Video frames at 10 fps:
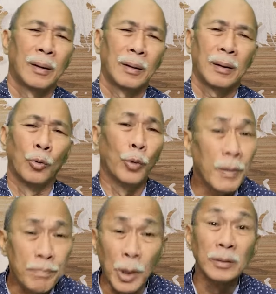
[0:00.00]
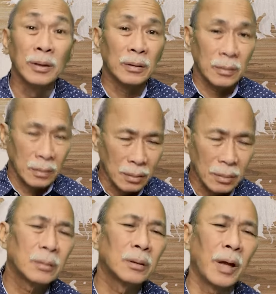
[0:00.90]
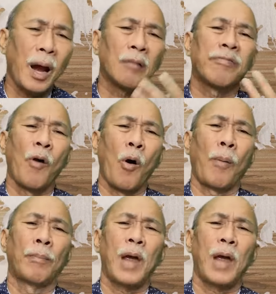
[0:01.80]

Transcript: Weapons, they are formed, they are